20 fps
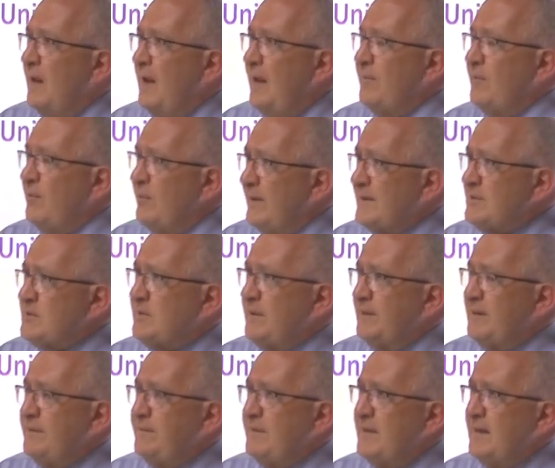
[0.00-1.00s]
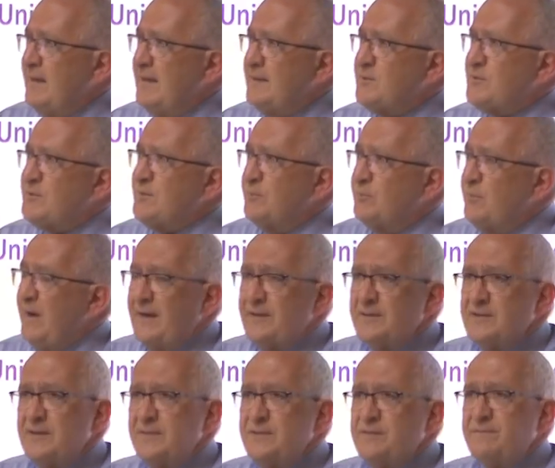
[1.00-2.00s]
and the rest are living in
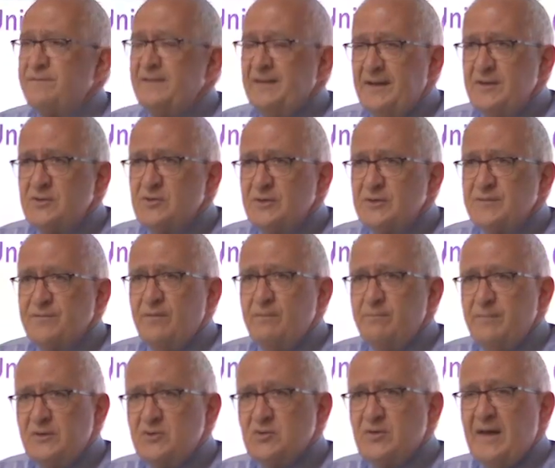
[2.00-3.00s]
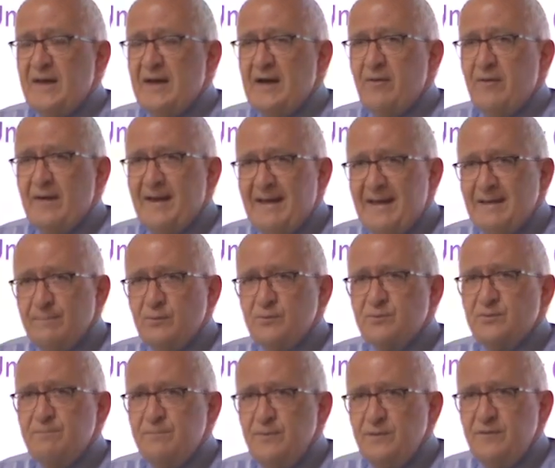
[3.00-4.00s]
surrounded villages from which they are unable
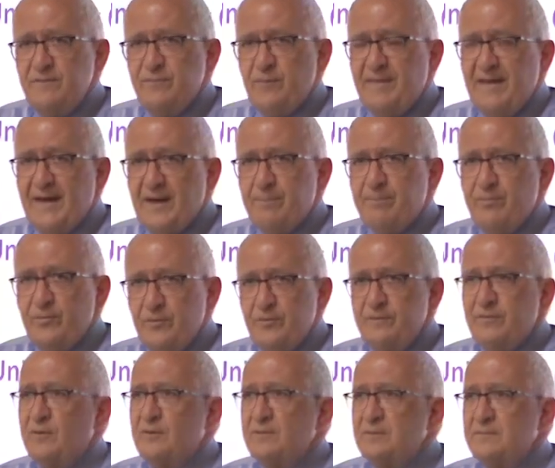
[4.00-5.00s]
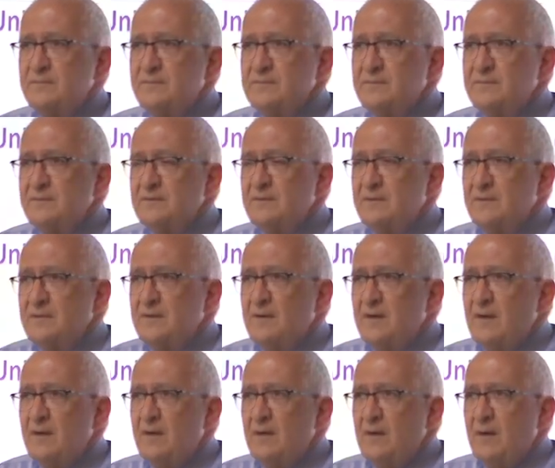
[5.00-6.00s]
to move without approval.
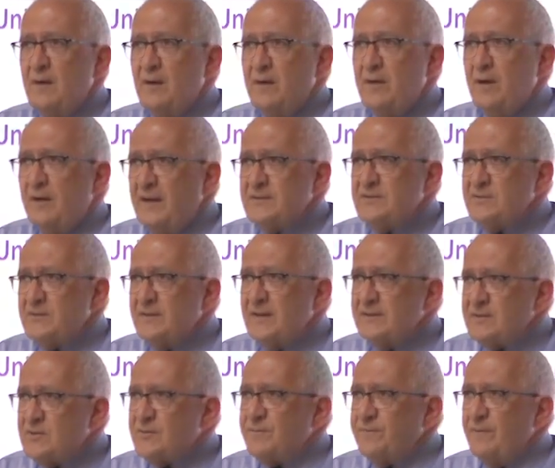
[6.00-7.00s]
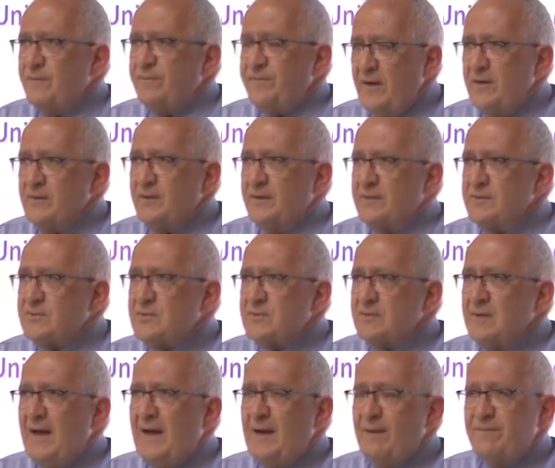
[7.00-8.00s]
You know, let's
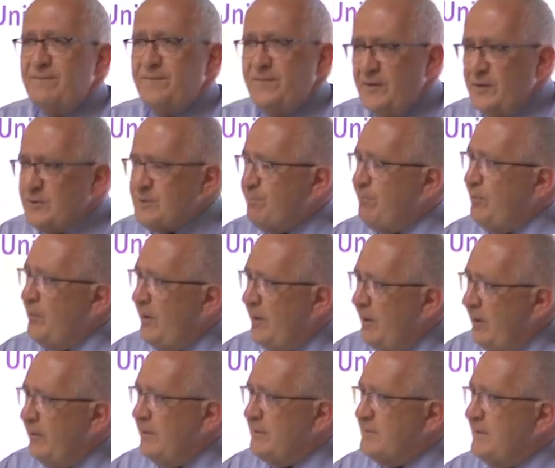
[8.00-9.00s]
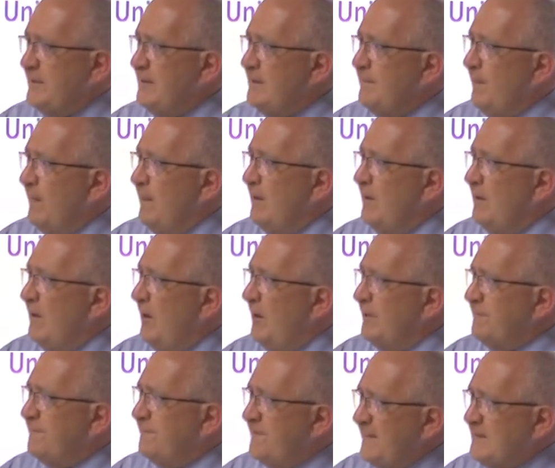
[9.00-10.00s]
focus our first priority
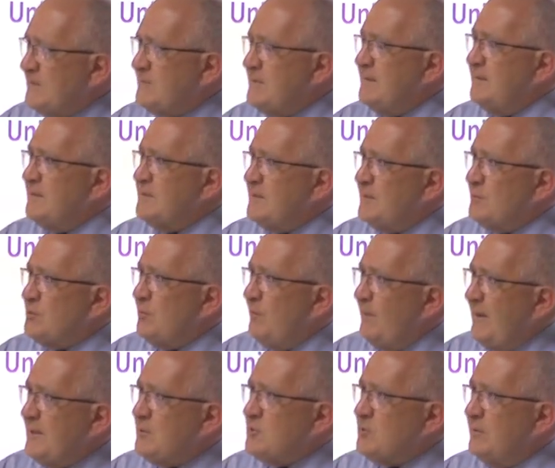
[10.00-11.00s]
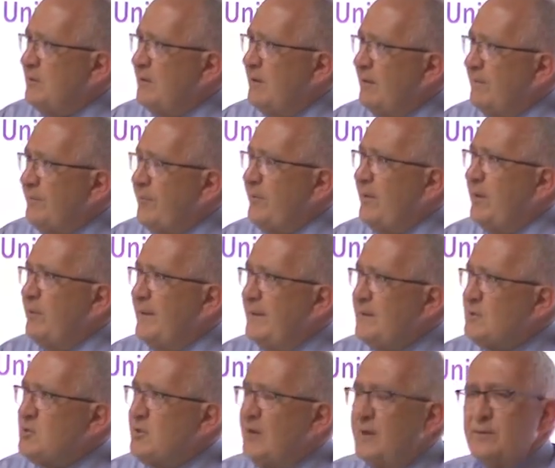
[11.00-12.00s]
on fixing the situation of the
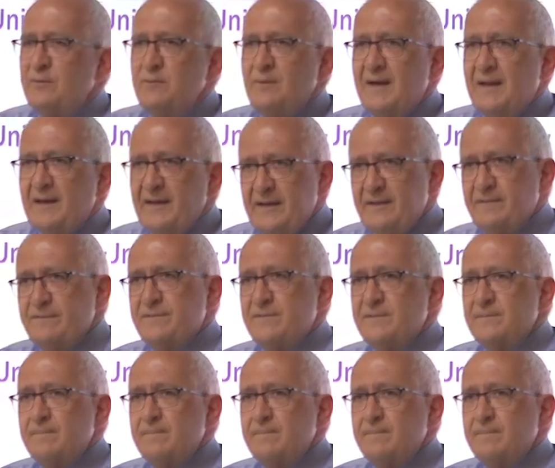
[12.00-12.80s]
Rohingya who are left.